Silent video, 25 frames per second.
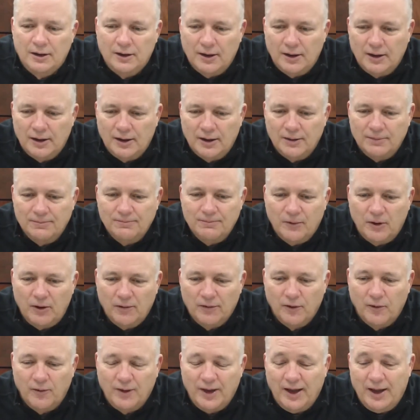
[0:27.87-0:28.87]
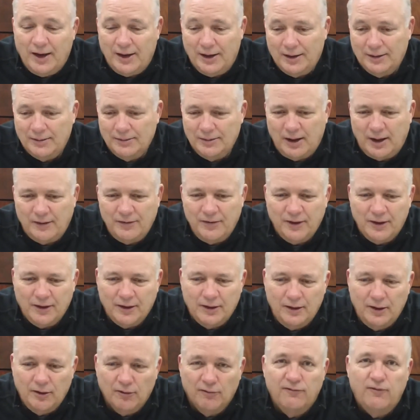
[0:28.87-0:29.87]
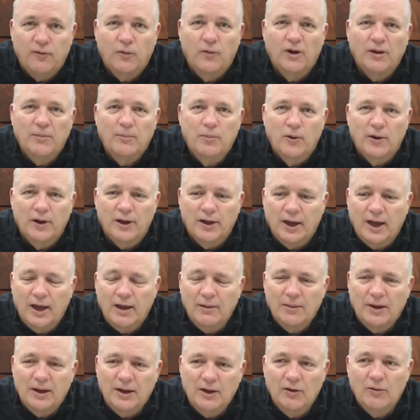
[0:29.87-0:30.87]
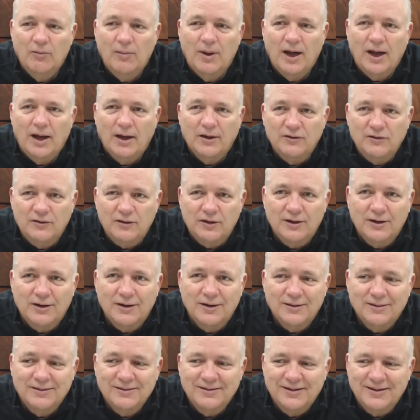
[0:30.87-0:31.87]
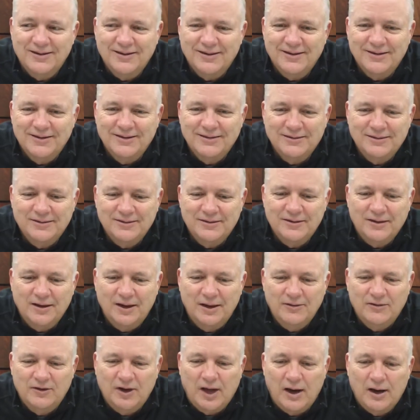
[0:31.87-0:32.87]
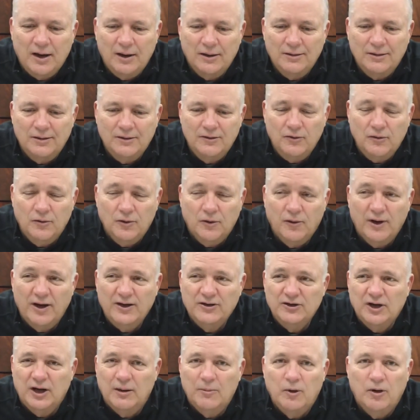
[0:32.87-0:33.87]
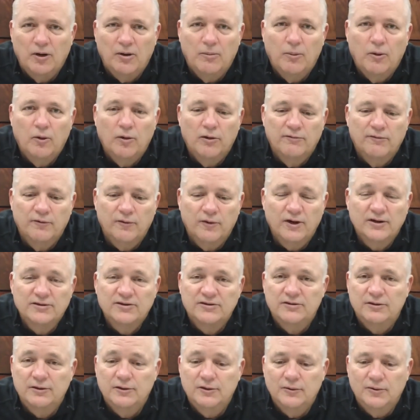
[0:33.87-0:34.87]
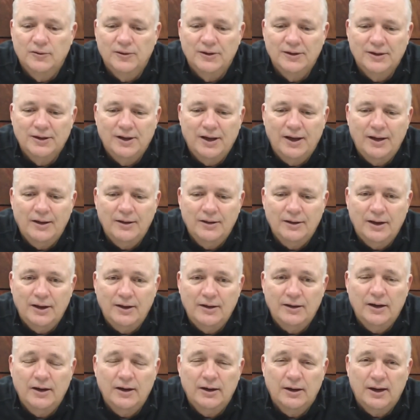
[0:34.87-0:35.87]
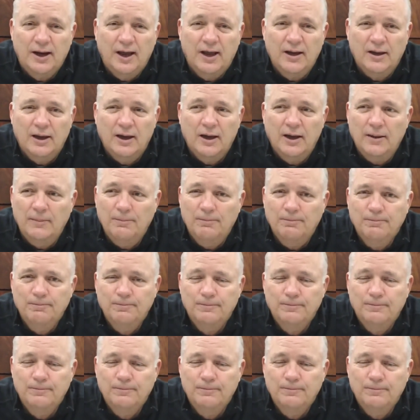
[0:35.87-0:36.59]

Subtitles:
Although he had, a near 40-point game at UMass, he's got to do a great job on the board for us, too, and he did it in that game.